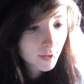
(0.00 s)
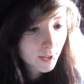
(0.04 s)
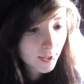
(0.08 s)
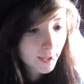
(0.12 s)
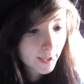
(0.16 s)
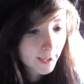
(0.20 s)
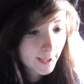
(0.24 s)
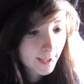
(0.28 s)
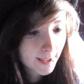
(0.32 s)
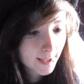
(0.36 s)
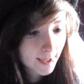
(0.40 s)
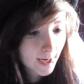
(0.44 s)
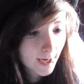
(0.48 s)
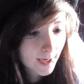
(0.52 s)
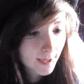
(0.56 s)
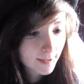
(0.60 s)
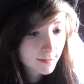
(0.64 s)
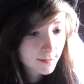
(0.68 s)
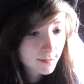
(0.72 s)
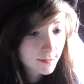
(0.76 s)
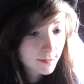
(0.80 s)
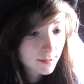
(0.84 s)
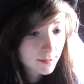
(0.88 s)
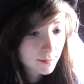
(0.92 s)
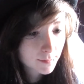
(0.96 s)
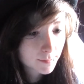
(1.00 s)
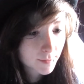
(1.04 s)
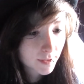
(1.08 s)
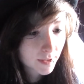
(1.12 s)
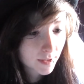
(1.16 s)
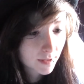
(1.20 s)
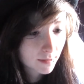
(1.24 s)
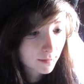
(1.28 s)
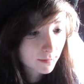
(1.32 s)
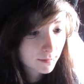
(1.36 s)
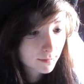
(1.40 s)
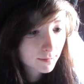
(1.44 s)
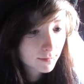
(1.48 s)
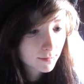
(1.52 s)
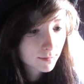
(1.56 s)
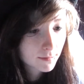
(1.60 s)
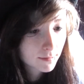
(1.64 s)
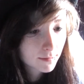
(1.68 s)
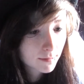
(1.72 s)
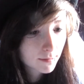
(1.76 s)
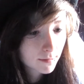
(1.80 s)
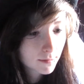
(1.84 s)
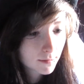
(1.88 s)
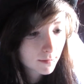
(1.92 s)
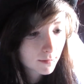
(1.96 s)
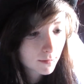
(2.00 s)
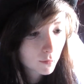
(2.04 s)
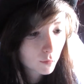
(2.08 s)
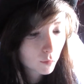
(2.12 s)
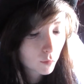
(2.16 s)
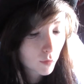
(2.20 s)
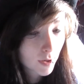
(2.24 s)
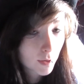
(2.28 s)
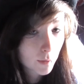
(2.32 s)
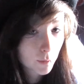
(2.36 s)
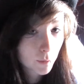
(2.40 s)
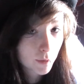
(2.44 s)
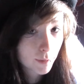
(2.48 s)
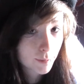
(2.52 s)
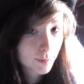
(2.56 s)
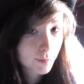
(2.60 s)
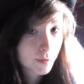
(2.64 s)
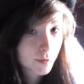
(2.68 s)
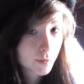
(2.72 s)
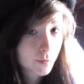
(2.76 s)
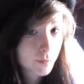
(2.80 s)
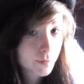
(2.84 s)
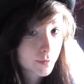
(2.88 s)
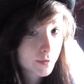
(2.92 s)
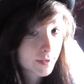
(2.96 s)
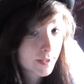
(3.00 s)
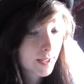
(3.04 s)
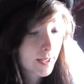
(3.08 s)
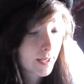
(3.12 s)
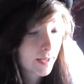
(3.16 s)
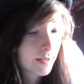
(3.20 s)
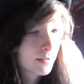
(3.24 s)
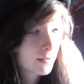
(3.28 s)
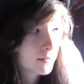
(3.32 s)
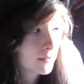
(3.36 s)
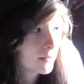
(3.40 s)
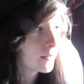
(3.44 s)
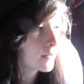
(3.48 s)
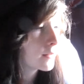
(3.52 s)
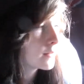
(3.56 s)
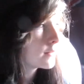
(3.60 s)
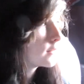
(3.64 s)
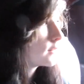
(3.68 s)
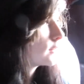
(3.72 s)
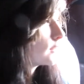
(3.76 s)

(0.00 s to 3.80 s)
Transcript: he asked me when we were going to kiss.